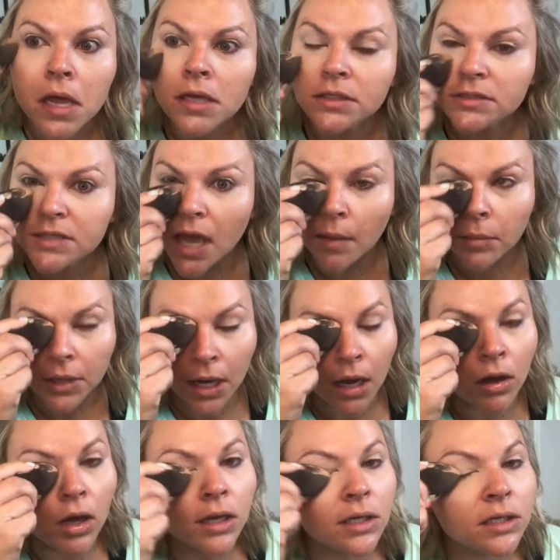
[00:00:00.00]
dab it
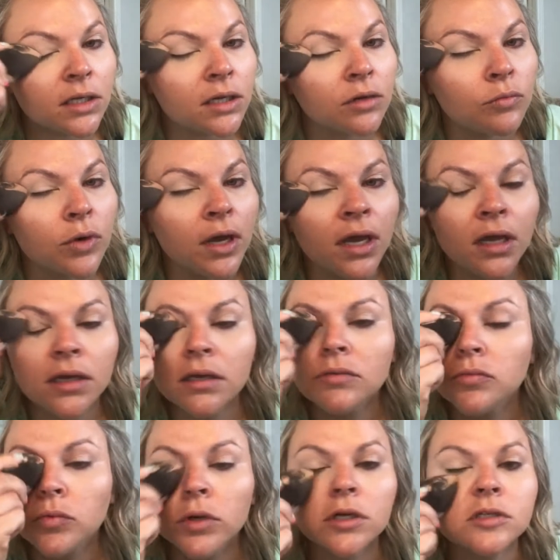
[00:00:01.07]
out. I didn't get it wet.
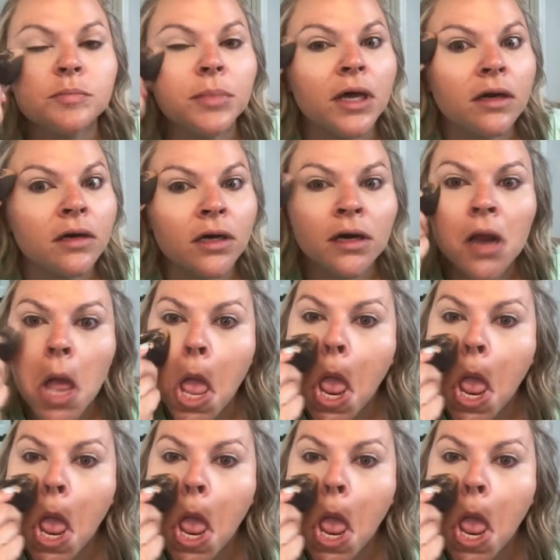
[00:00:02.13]
Works better